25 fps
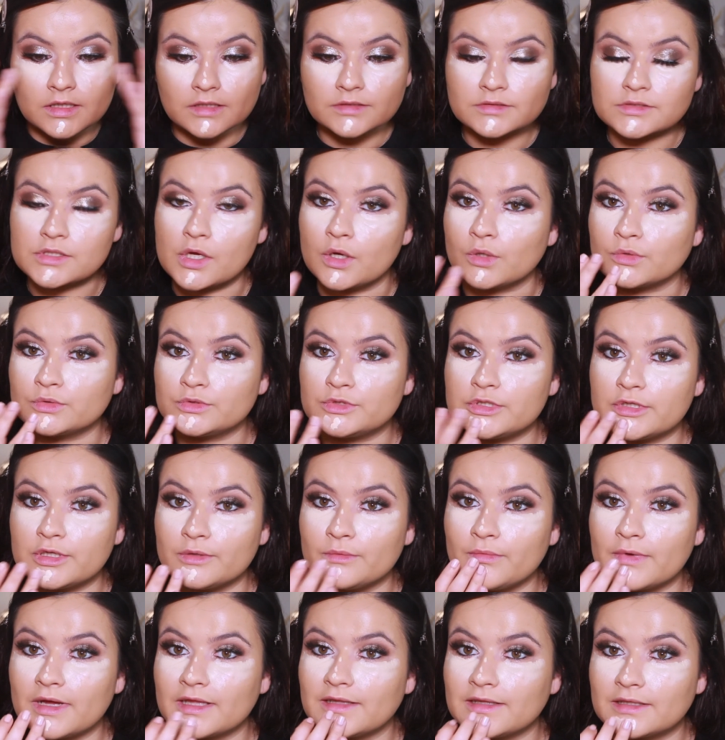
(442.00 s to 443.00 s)
Told
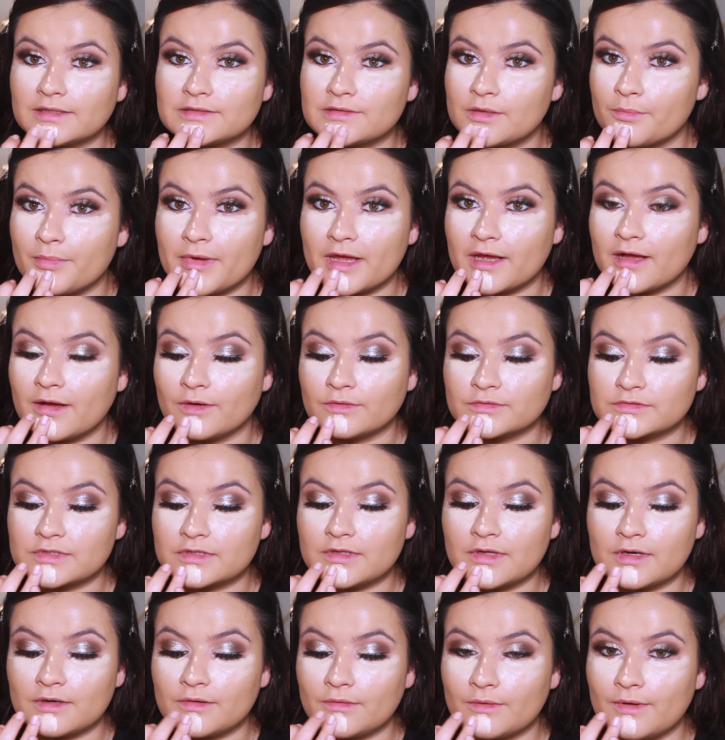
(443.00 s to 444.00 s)
you, a little bit goes a
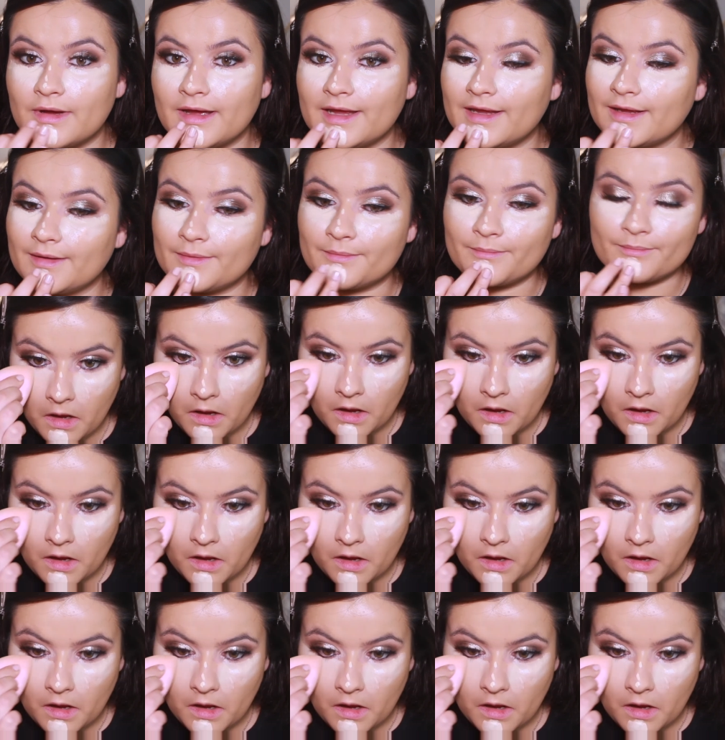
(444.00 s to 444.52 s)
long way.